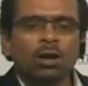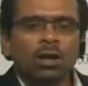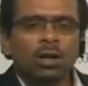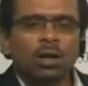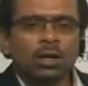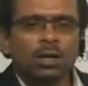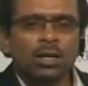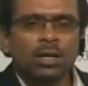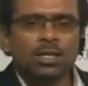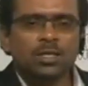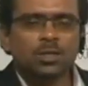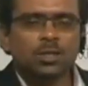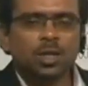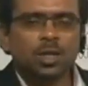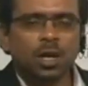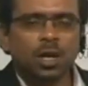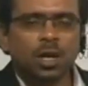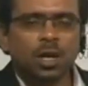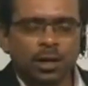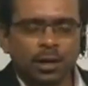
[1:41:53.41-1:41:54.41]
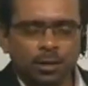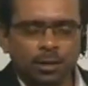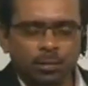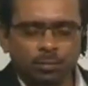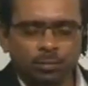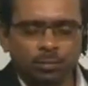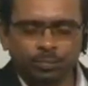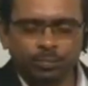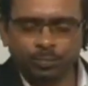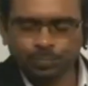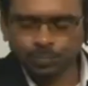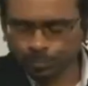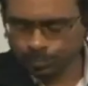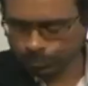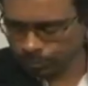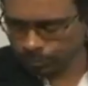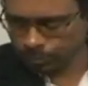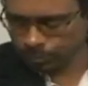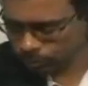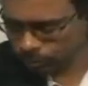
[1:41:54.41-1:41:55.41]
or
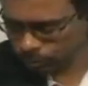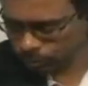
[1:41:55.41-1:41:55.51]
distorted.